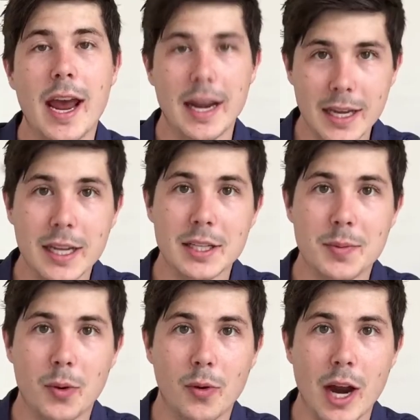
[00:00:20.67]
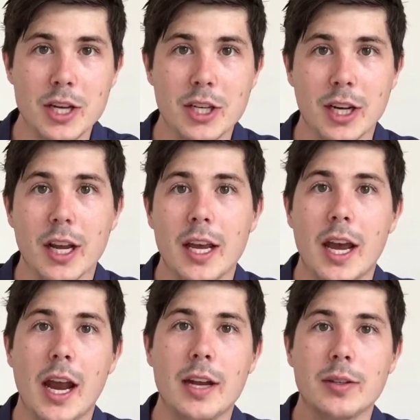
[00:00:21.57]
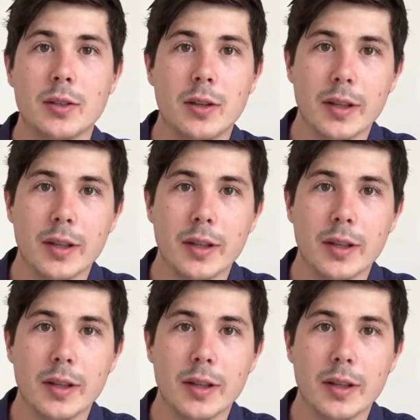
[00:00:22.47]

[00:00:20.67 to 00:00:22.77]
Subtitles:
and inspiration. And